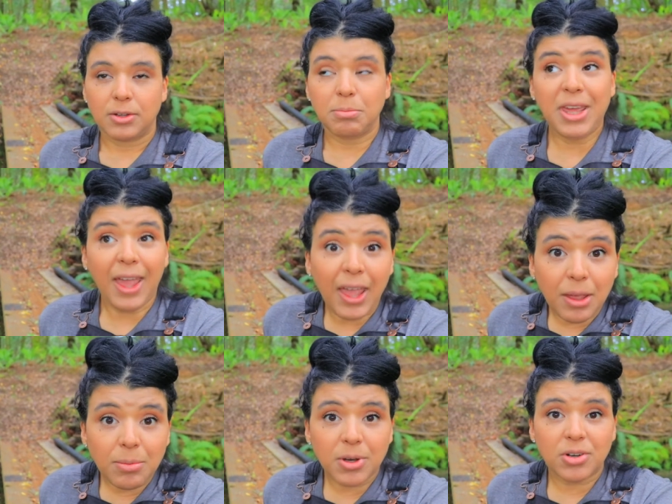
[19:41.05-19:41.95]

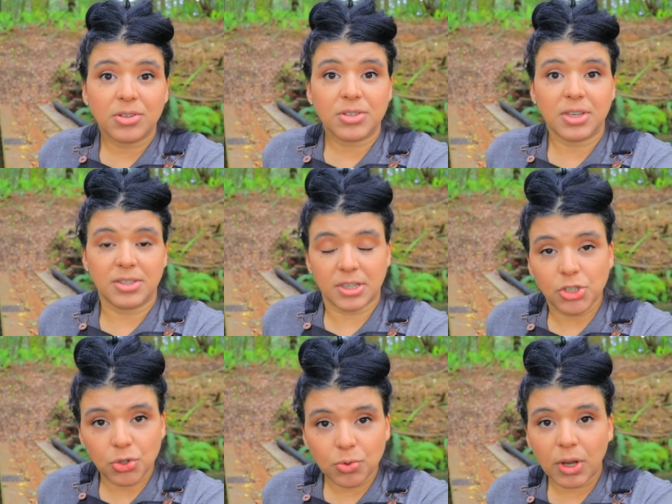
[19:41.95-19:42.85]
behaviors and
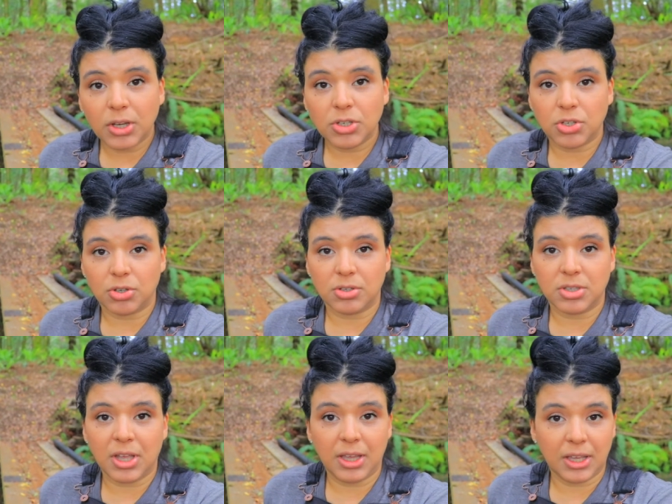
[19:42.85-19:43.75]

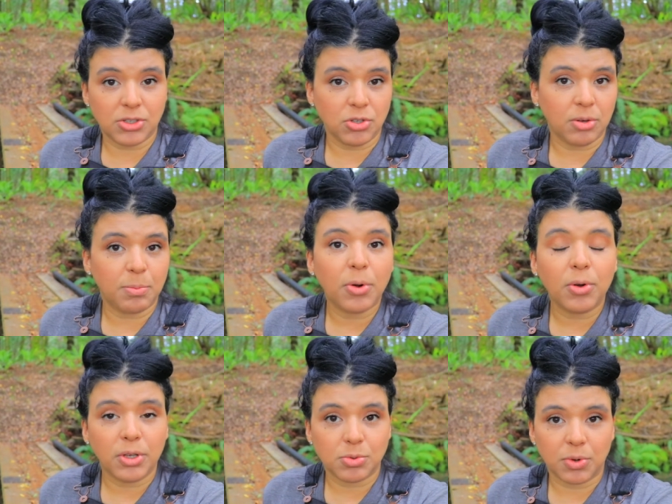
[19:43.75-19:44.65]
situations that get to the
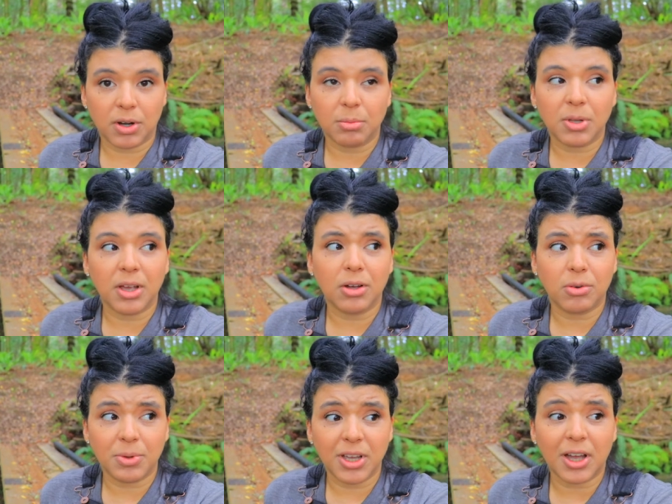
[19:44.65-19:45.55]
point where i'm like
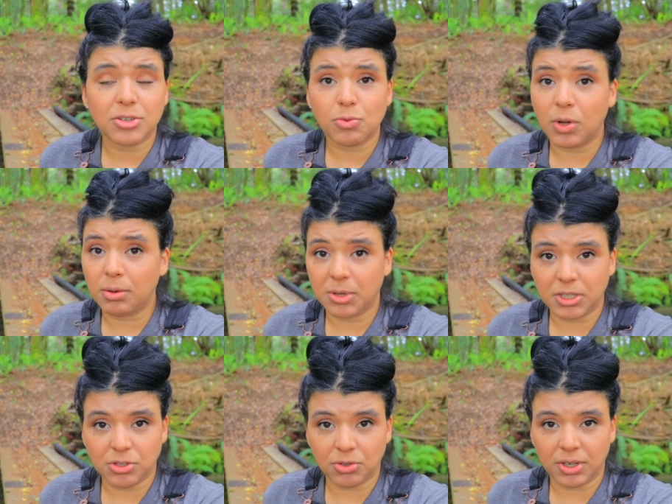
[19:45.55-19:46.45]
oh my gosh what am
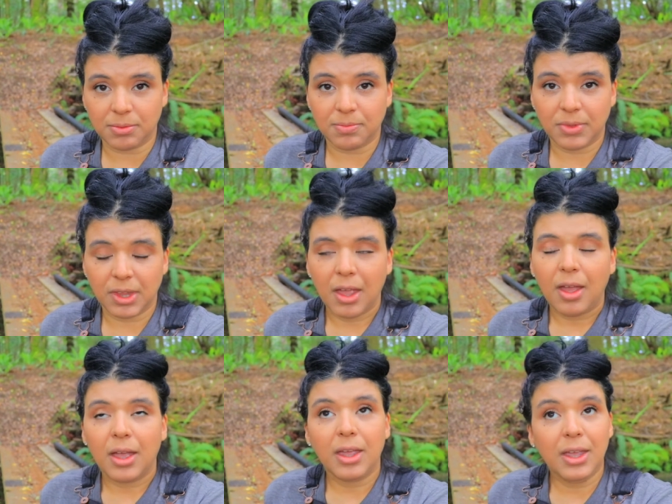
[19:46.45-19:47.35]
i doing
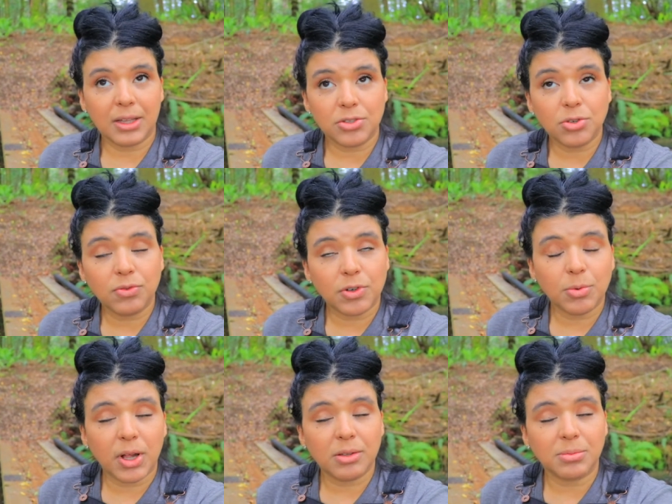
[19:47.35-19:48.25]
it gets
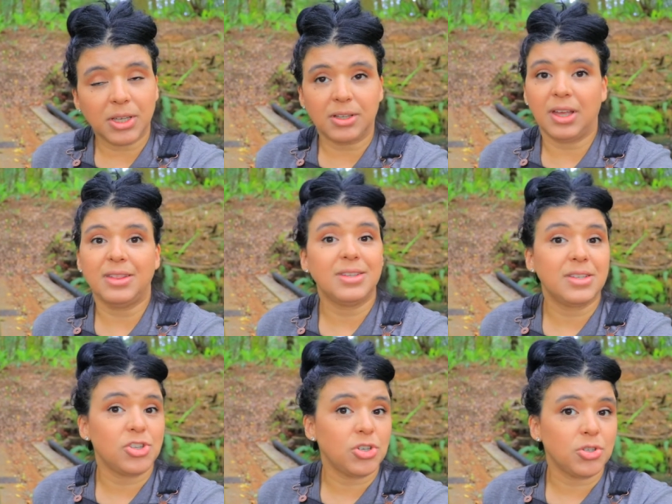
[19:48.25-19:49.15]
overwhelming and this
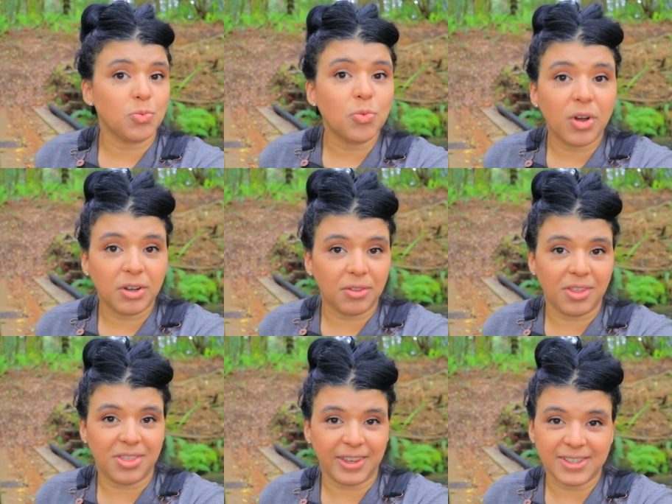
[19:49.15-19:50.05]
is just one of
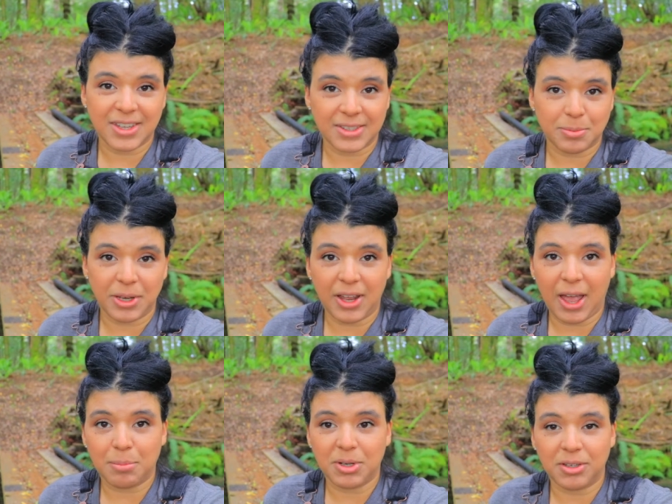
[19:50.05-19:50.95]
the things that's been
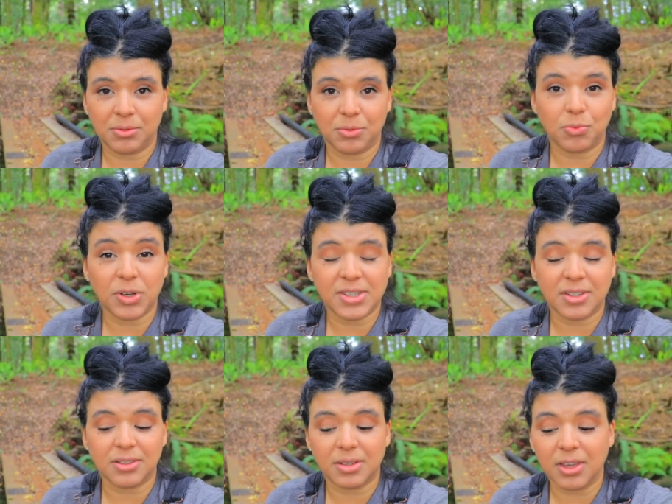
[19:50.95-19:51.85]
happening
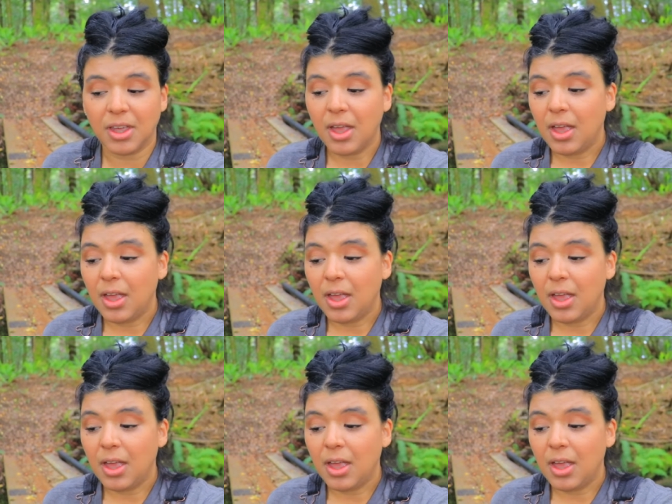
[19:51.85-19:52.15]
recently